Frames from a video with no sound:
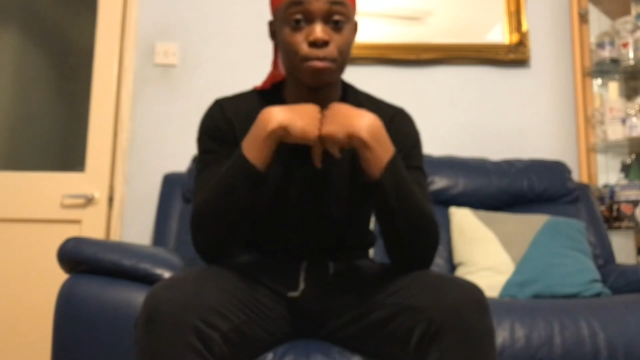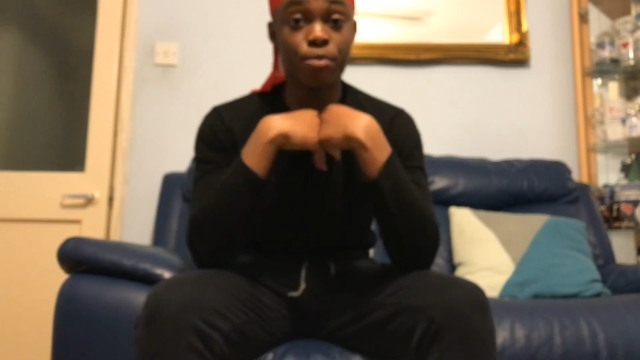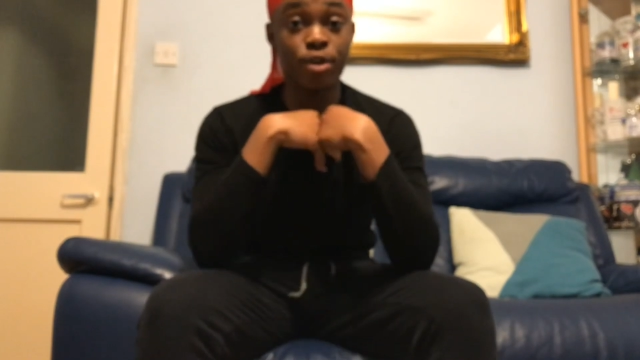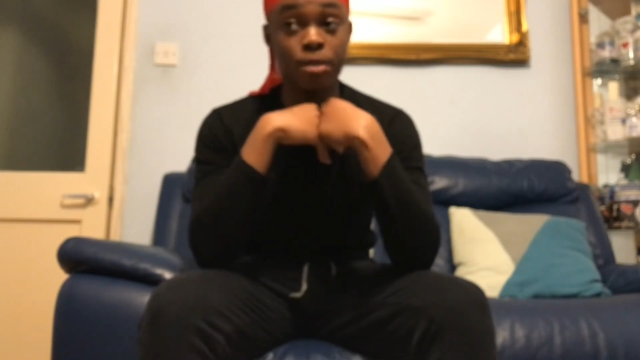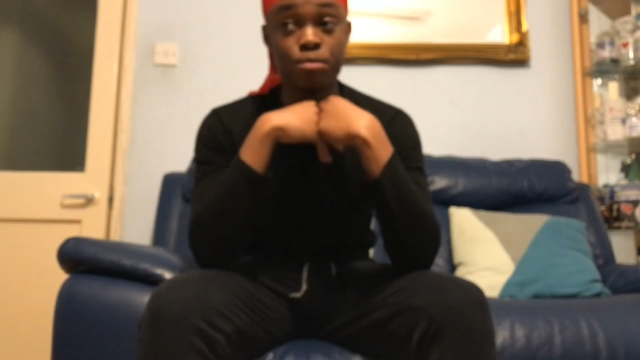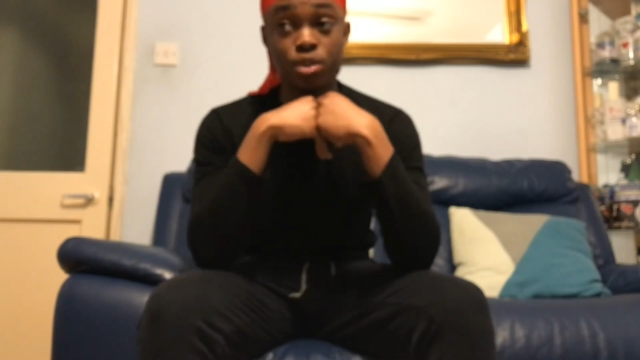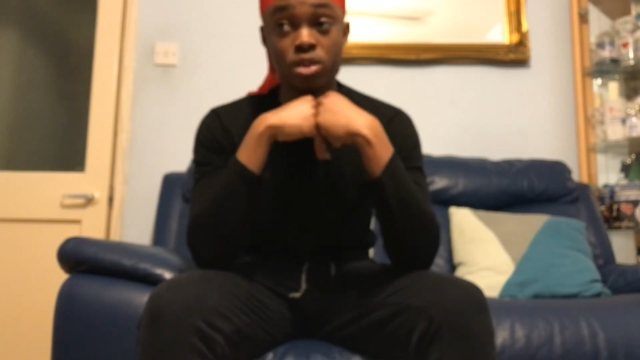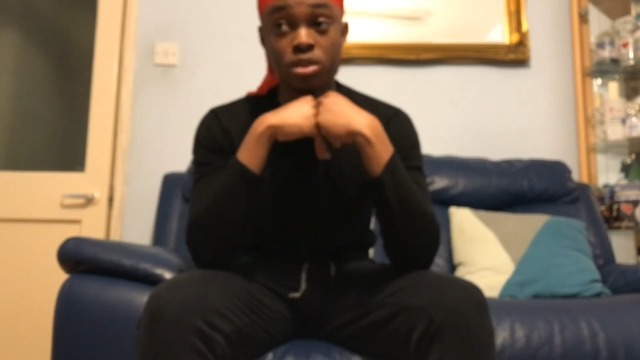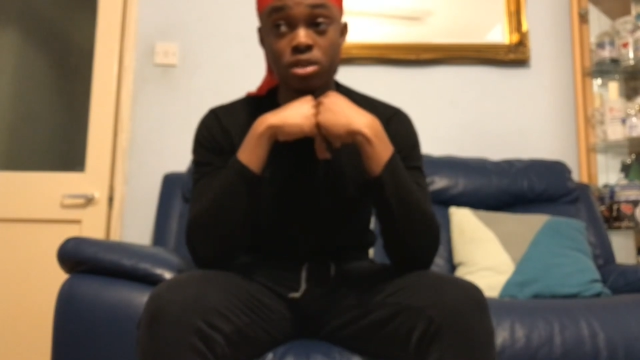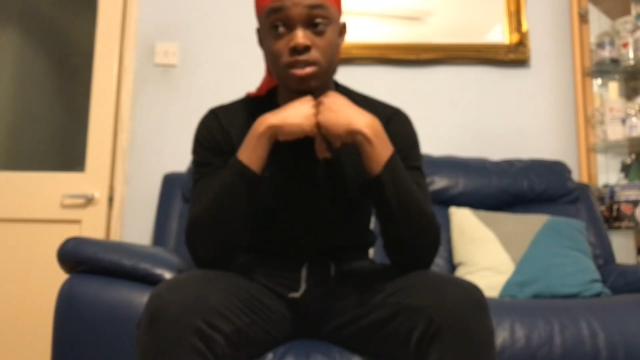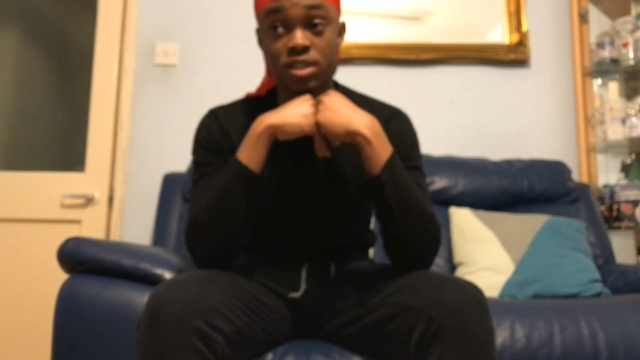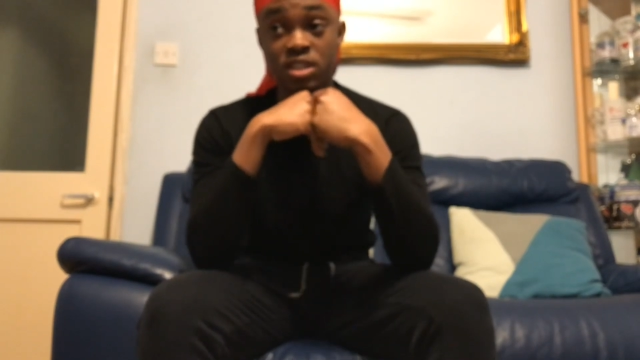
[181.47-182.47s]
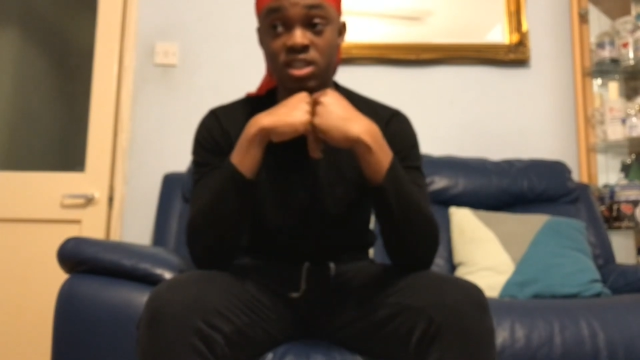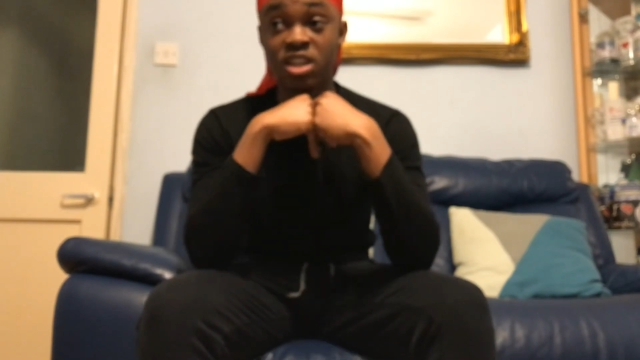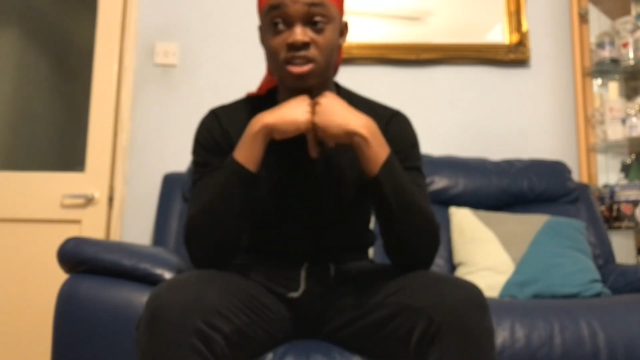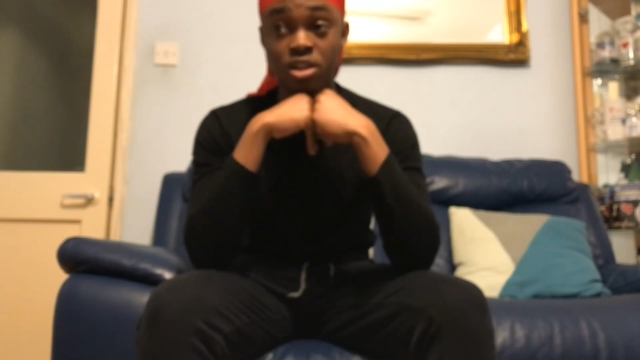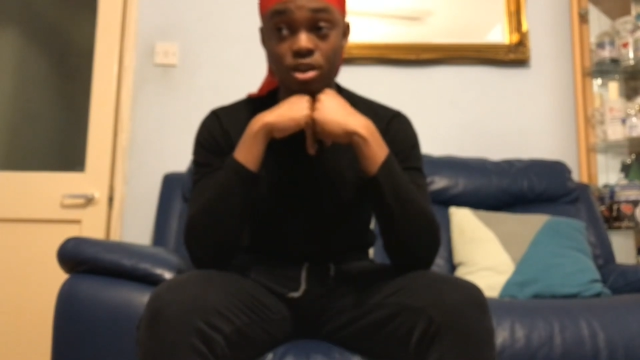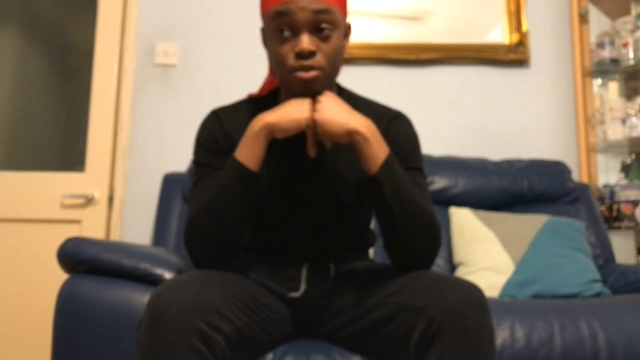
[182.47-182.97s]
primary to
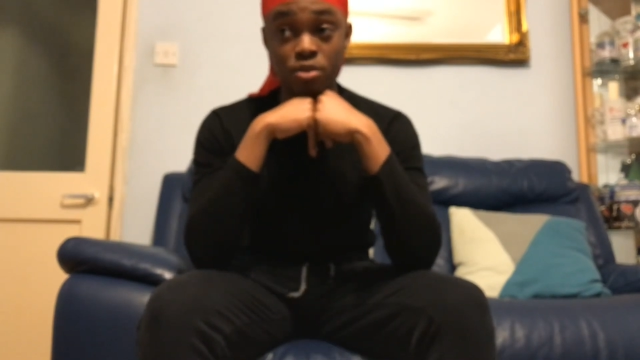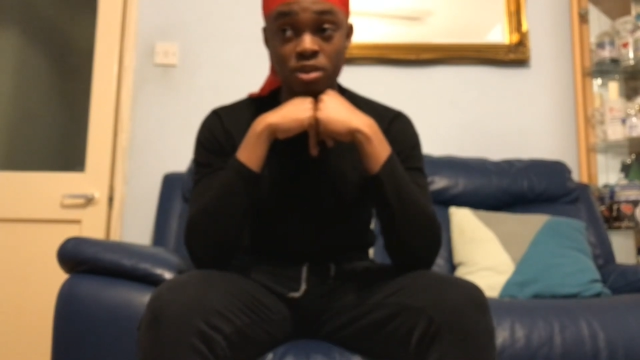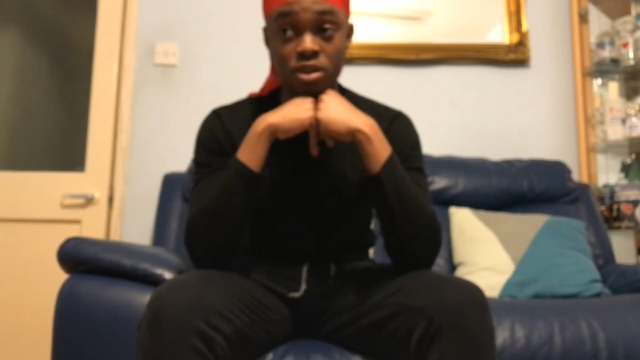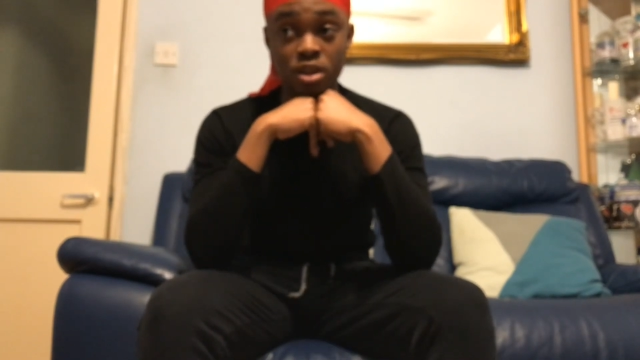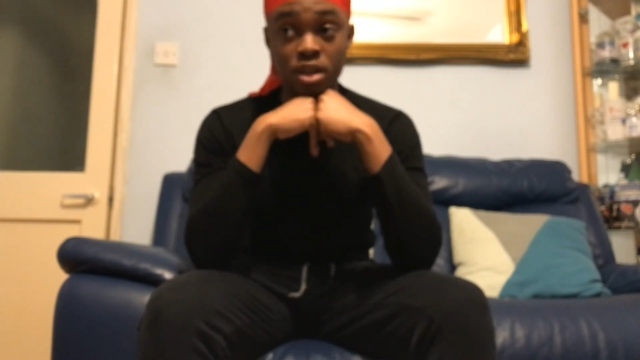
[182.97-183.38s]
secondary,